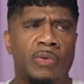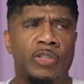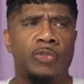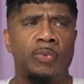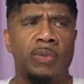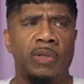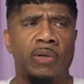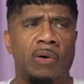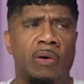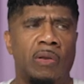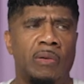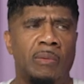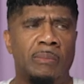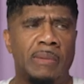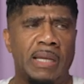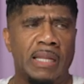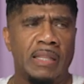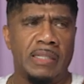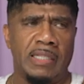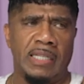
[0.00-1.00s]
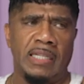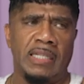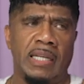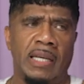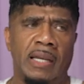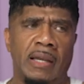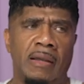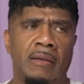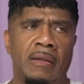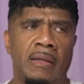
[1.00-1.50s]
which we call the melody
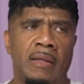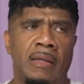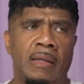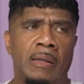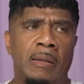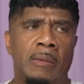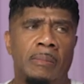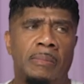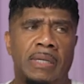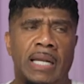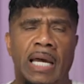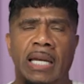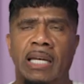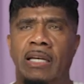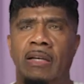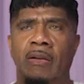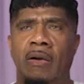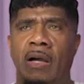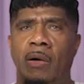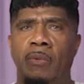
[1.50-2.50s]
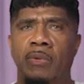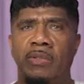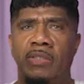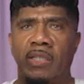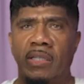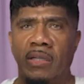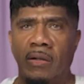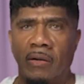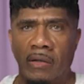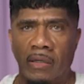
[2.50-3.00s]
now, mm. but I mm. didn't know I was
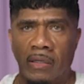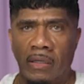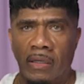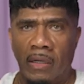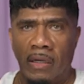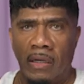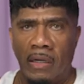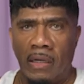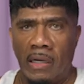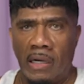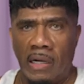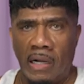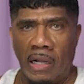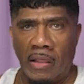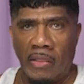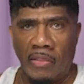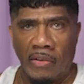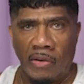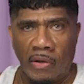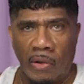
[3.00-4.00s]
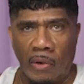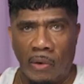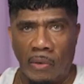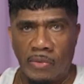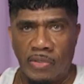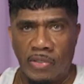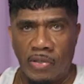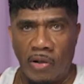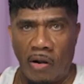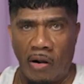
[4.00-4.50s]
hearing other
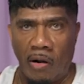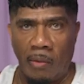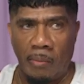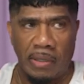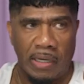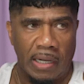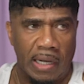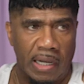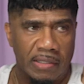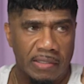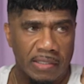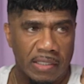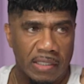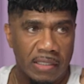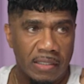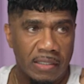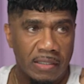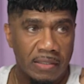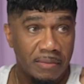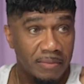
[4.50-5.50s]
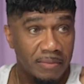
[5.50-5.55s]
notes harmonizing